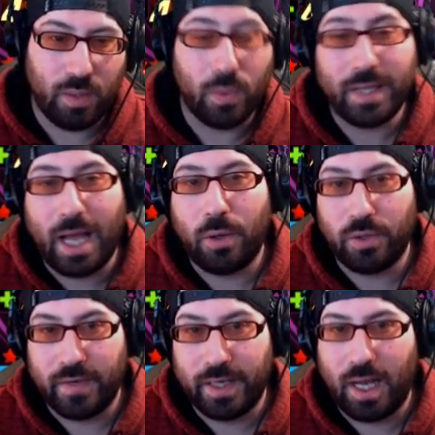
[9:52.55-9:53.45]
without
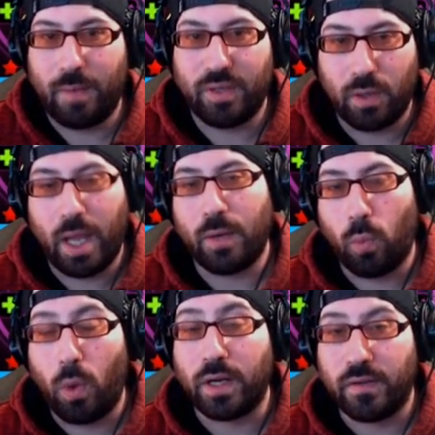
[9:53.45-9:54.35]
Green Goblin and
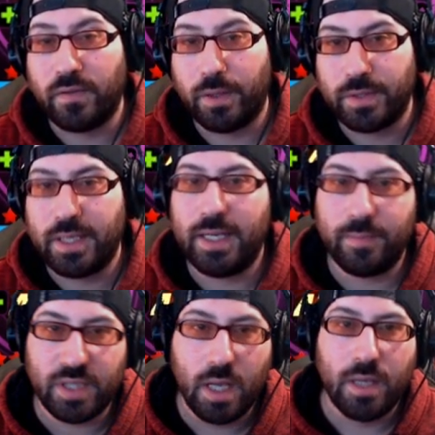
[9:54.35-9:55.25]
one of those teams.